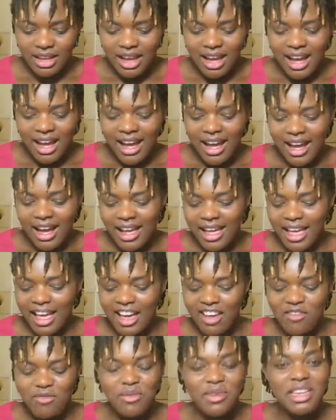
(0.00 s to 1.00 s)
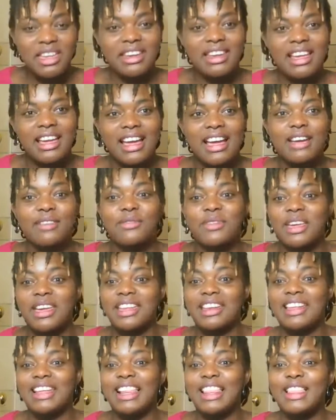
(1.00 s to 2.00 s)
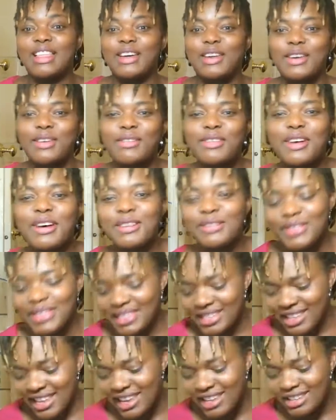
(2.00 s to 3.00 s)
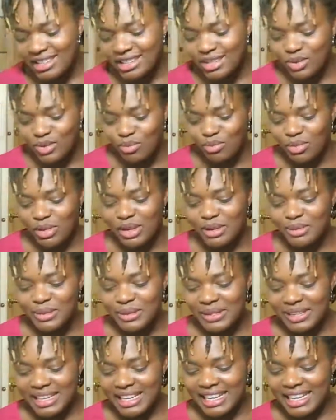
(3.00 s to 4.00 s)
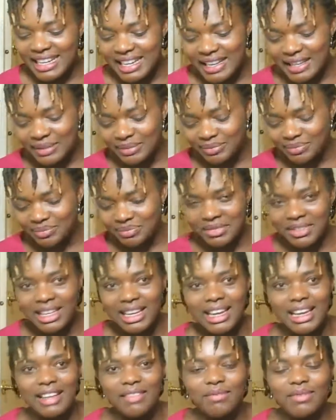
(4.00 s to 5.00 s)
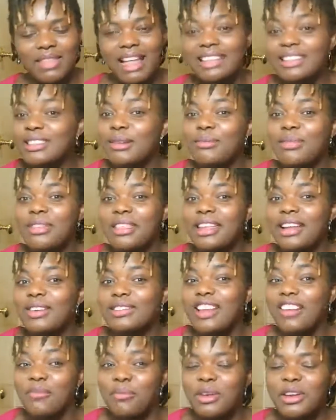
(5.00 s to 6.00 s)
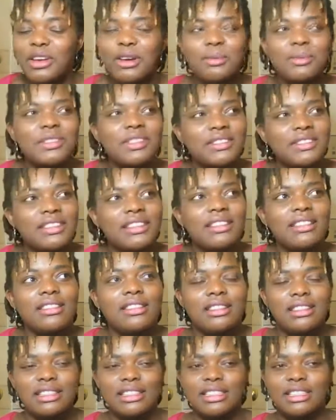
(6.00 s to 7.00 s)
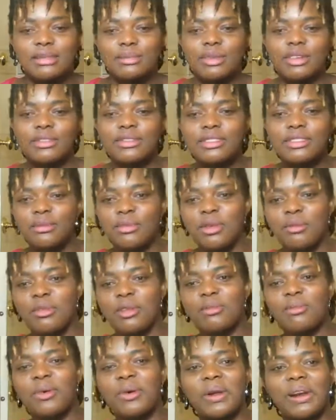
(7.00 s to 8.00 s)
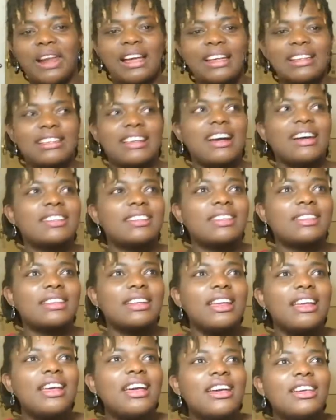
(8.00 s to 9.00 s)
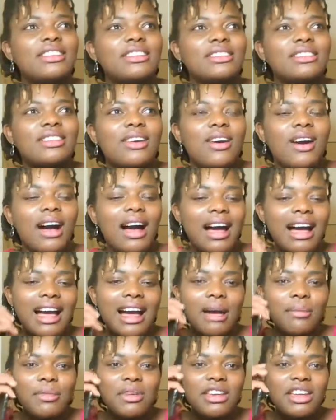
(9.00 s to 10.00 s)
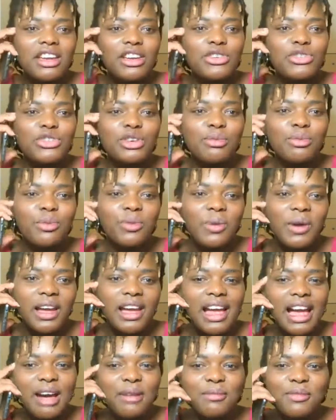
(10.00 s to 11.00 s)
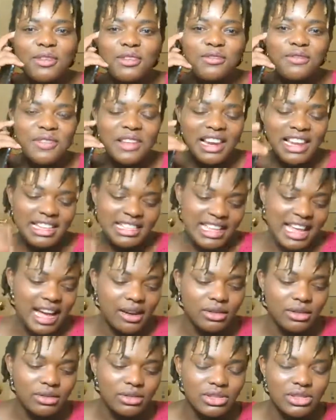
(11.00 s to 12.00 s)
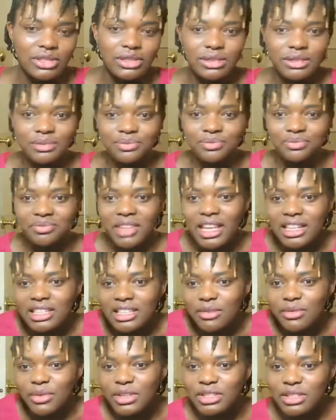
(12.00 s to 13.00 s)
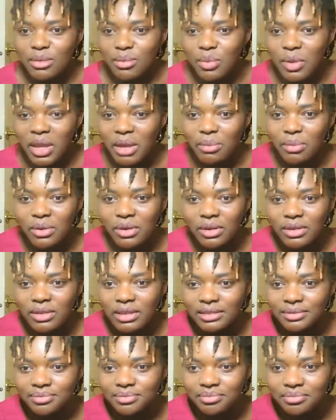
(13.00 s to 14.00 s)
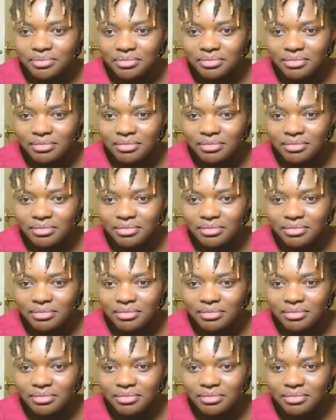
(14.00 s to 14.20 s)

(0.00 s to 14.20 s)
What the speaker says: I have been having a lot of conversations with people lately. That's something else I've been up to this month, so I'm a bit more lighthearted. So I'm in a group where I put feelers out to interview some people and